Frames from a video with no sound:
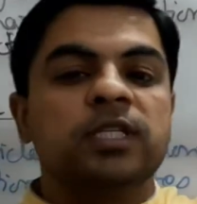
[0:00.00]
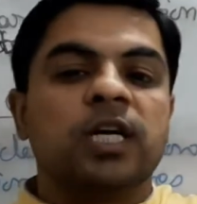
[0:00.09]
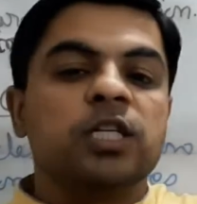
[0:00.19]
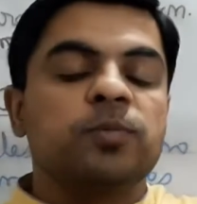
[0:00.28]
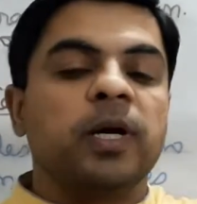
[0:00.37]

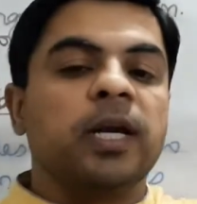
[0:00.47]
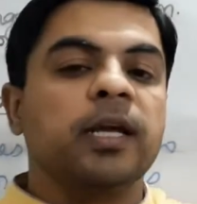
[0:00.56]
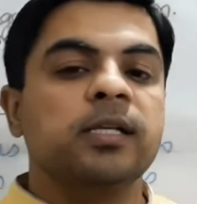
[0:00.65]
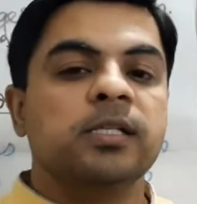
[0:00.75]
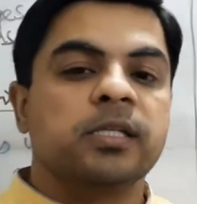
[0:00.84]
charged
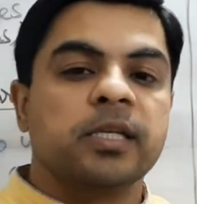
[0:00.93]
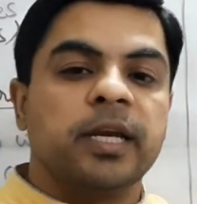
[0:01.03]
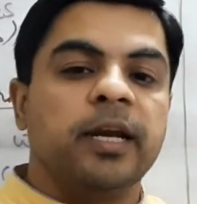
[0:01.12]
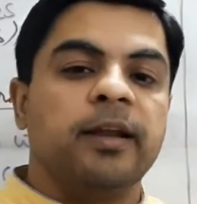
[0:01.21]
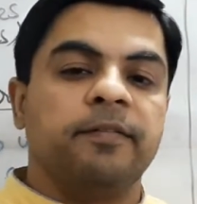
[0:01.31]
particles
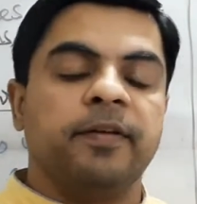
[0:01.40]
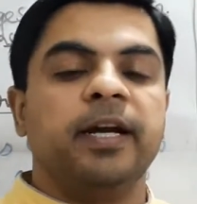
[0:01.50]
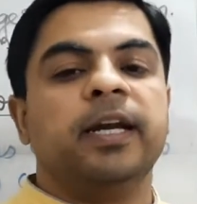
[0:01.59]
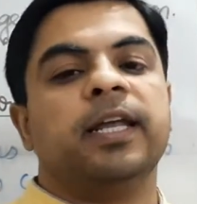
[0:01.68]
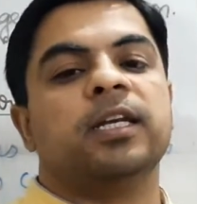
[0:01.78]
in a
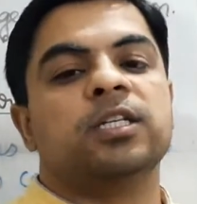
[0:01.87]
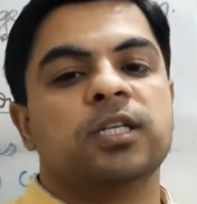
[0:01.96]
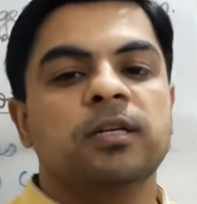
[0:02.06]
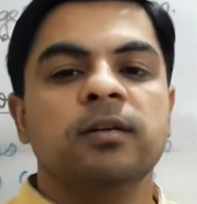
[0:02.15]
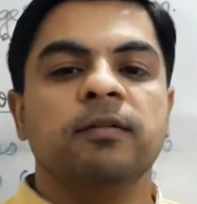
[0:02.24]
definite
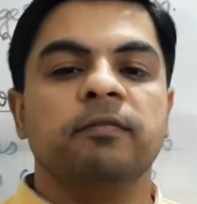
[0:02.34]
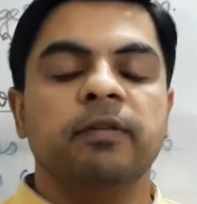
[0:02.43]
direction,